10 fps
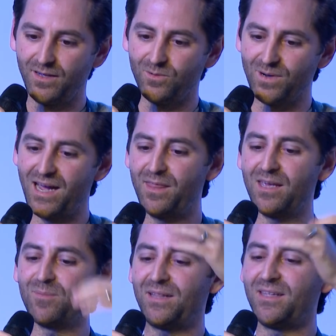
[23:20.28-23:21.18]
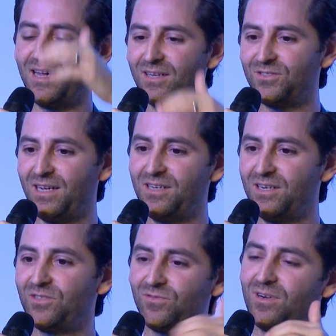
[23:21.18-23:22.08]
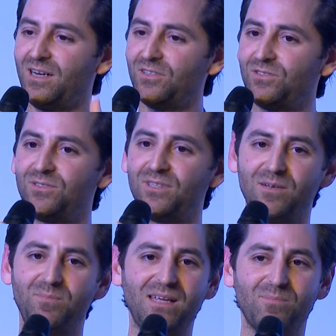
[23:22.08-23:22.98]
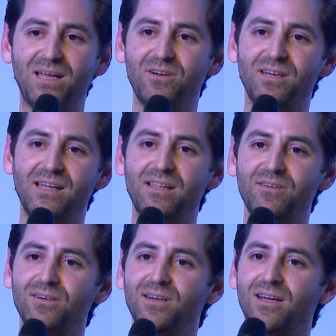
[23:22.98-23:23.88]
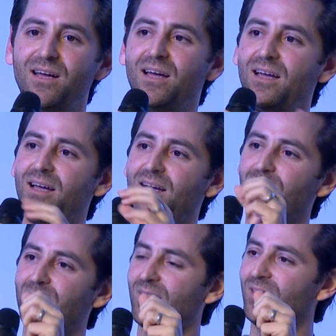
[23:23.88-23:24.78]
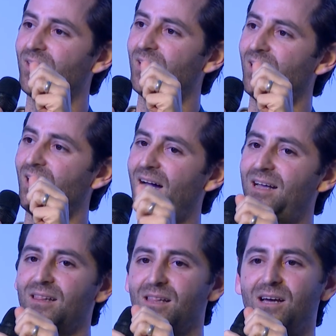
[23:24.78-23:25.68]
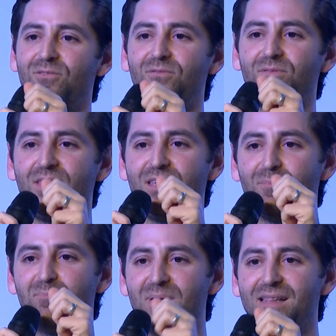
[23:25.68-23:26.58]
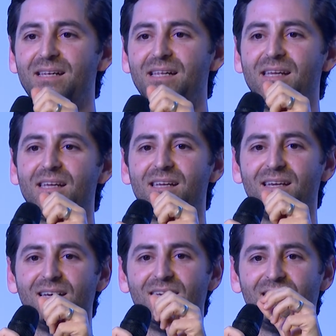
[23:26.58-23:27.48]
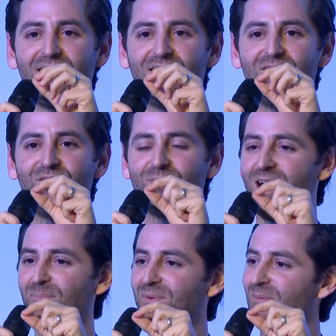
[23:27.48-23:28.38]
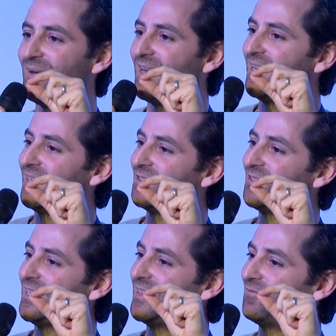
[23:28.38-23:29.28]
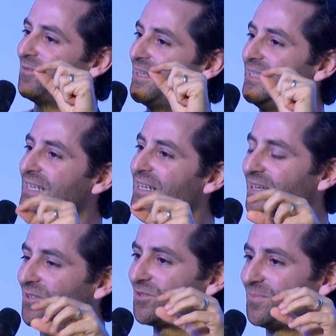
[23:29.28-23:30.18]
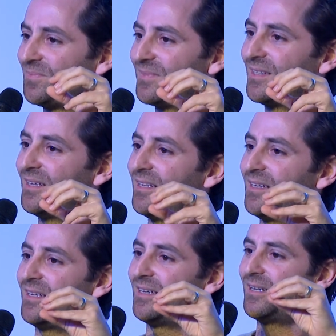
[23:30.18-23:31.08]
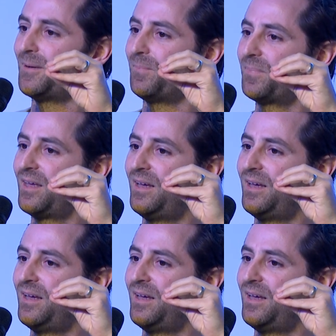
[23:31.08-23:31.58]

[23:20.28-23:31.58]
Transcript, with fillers: when I think about the next 10 years for us and being better together, I love the ability to optimize for the details. And